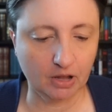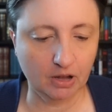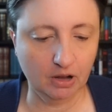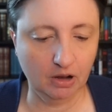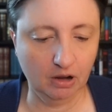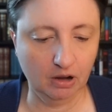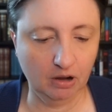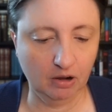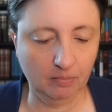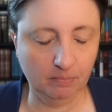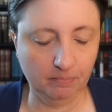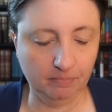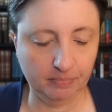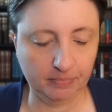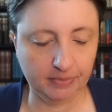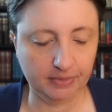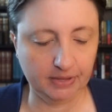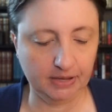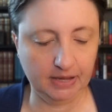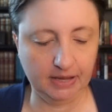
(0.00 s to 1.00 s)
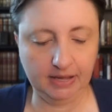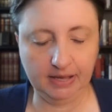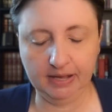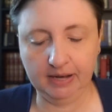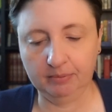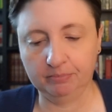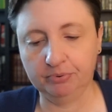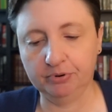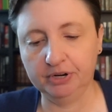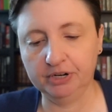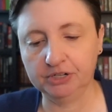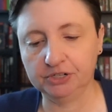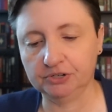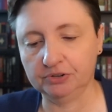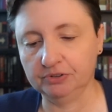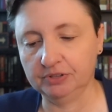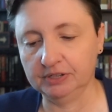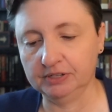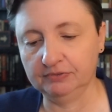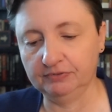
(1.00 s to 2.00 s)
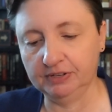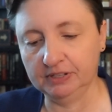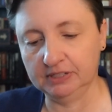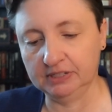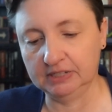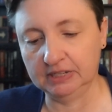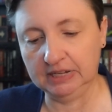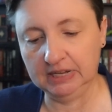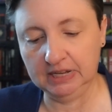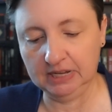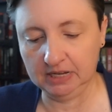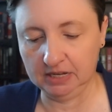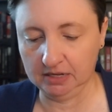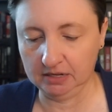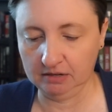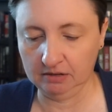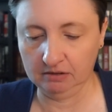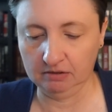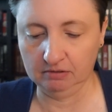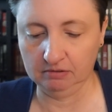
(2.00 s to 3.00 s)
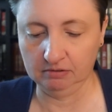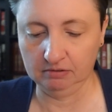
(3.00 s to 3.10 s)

Um, and I'm pretty sure this fits in.